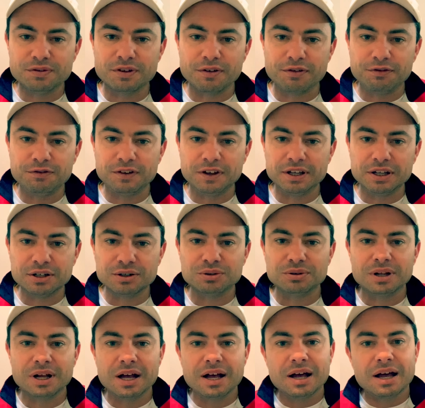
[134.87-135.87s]
the
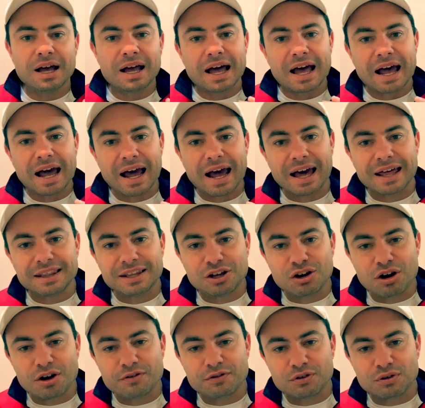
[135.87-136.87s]
feel and the
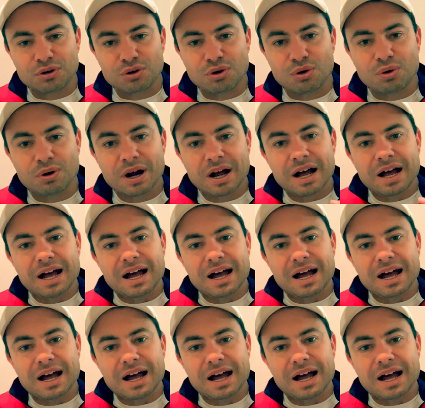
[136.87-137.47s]
overall,